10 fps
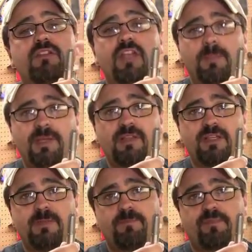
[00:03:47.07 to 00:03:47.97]

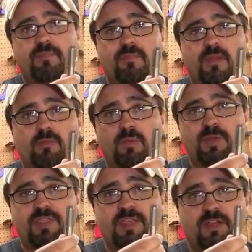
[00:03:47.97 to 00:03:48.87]
typically,
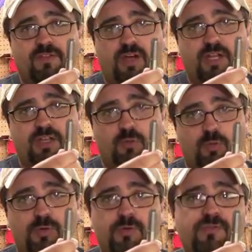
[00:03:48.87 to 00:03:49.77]
when we think of cutting
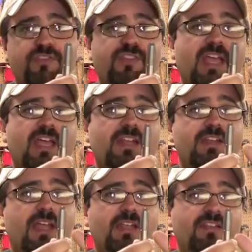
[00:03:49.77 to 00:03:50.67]
grooves
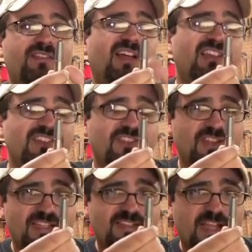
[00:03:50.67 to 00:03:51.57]
and, and
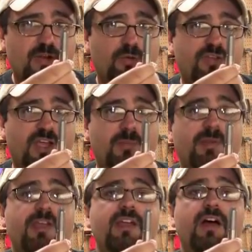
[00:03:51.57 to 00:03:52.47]
essentially dado
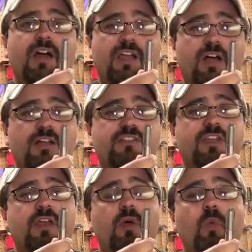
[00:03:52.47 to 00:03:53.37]
type uh,
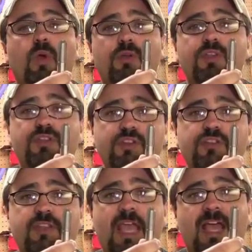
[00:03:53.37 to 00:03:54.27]
cuts, where you
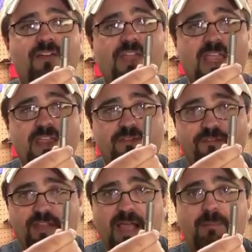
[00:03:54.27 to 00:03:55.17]
usually have a
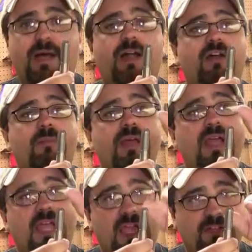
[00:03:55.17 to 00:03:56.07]
flat bottom
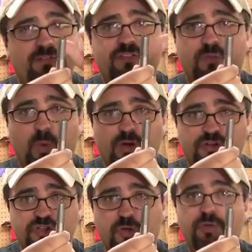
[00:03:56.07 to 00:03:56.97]
and
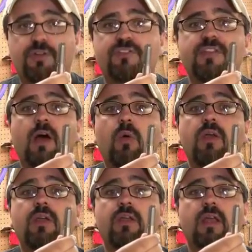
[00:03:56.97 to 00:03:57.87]
square shoulders. Now,
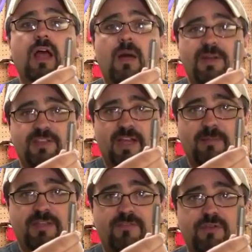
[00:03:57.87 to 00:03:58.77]
how many
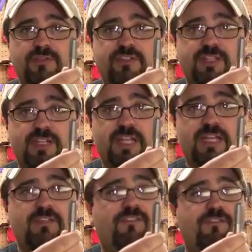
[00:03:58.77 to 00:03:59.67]
times have you seen any